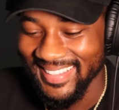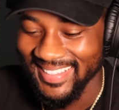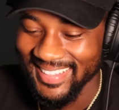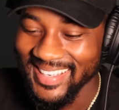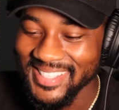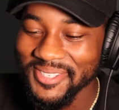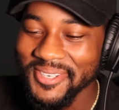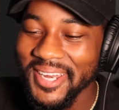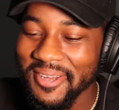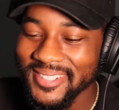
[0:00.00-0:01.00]
This is
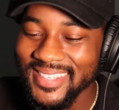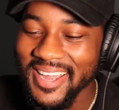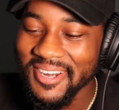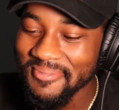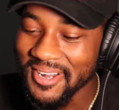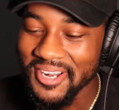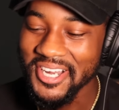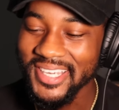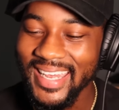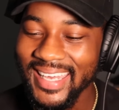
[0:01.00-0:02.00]
what they was talking about
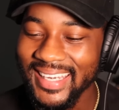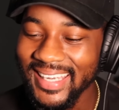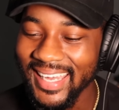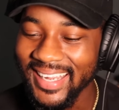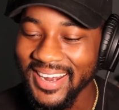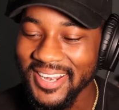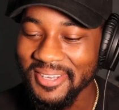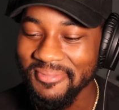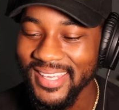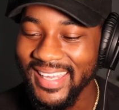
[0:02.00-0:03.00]
all day today. Cardi
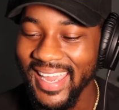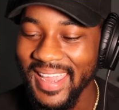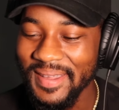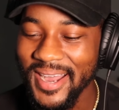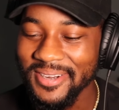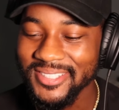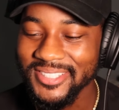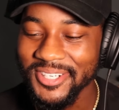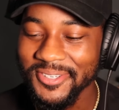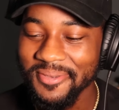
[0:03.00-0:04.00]
B came out,
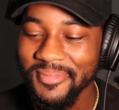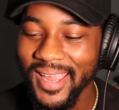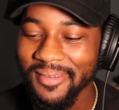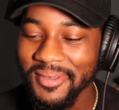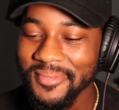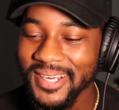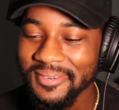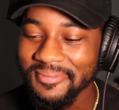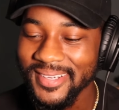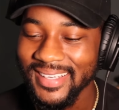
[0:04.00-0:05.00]
showed the baby bump.
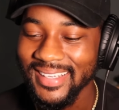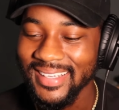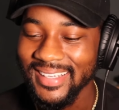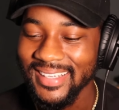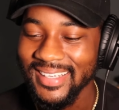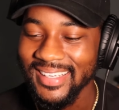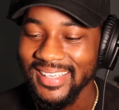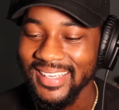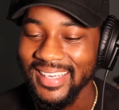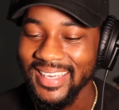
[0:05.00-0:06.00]

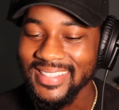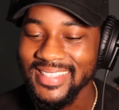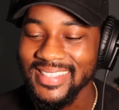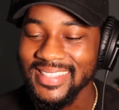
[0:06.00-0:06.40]
This is